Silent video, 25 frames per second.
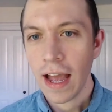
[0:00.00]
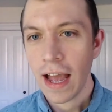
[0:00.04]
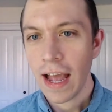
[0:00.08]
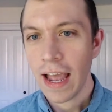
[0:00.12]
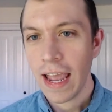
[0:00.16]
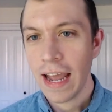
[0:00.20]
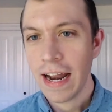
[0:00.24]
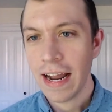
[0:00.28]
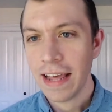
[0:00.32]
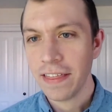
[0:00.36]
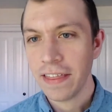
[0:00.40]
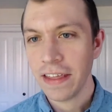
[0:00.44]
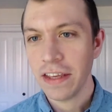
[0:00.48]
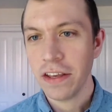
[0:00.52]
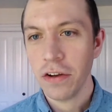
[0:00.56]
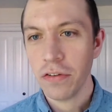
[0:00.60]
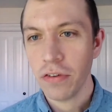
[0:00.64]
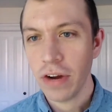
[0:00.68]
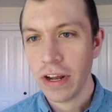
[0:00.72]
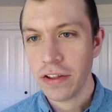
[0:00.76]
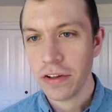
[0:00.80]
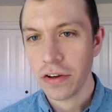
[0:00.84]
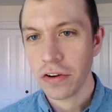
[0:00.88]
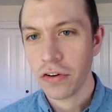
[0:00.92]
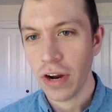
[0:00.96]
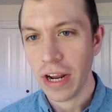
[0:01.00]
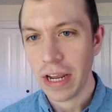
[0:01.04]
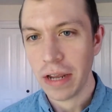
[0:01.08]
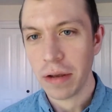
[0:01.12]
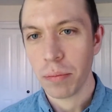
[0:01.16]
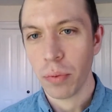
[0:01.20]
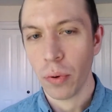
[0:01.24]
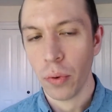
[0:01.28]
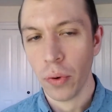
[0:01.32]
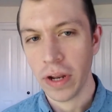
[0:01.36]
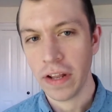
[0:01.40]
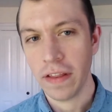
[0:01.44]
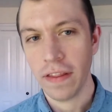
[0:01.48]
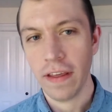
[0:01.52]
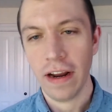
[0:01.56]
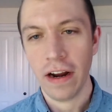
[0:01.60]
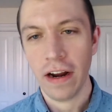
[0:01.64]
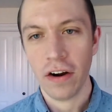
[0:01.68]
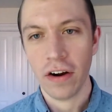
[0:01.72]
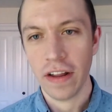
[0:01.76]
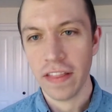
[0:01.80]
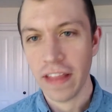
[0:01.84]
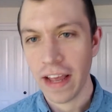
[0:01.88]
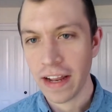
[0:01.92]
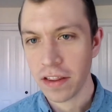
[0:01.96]
And I think you raise a great point there.
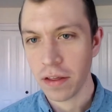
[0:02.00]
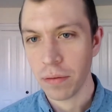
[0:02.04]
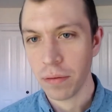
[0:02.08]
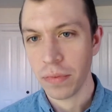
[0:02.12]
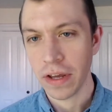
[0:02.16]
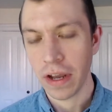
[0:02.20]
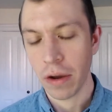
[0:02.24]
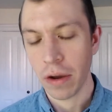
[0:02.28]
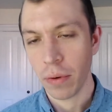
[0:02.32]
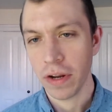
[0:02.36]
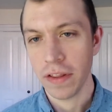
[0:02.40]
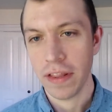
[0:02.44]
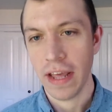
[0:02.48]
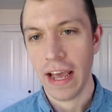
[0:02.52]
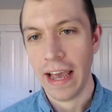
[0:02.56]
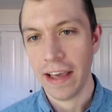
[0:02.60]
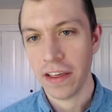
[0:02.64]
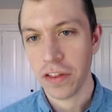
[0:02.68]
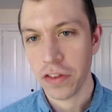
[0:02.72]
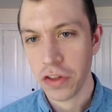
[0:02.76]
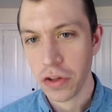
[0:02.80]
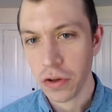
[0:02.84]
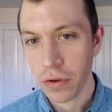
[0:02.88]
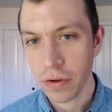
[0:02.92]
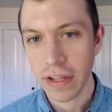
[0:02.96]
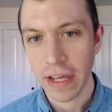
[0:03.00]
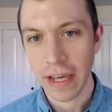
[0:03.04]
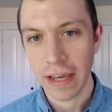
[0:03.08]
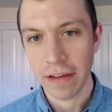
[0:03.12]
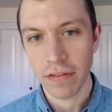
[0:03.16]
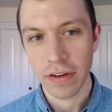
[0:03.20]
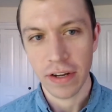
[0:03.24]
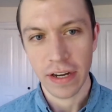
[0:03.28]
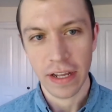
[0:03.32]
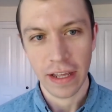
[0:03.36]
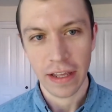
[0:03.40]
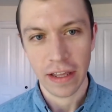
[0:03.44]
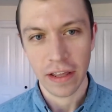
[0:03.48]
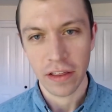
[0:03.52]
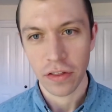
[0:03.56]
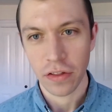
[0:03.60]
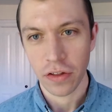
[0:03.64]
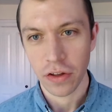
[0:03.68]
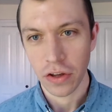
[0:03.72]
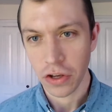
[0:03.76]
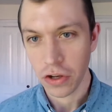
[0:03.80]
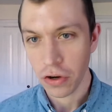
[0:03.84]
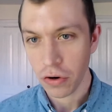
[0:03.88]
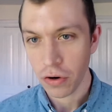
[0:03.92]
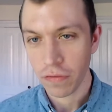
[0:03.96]
And that's something I wanted to ask you, David, is
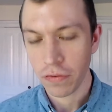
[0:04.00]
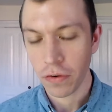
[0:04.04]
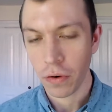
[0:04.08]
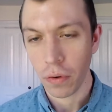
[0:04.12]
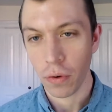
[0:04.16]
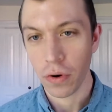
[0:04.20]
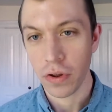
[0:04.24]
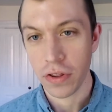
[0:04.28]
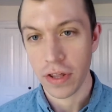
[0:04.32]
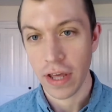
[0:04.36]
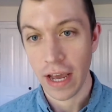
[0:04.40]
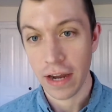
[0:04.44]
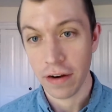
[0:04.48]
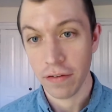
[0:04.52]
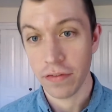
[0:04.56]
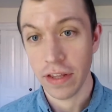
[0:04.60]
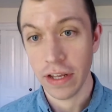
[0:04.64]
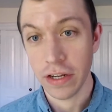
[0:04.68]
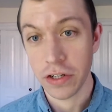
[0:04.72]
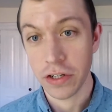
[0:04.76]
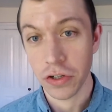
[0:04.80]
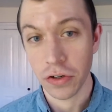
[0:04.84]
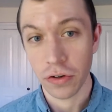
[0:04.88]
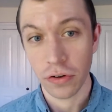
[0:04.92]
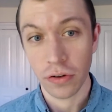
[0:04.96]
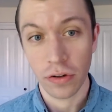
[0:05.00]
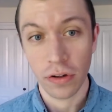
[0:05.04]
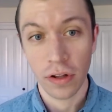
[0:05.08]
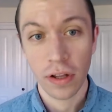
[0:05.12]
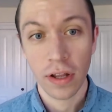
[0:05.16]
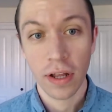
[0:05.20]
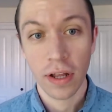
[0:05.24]
you're, of course, head of digital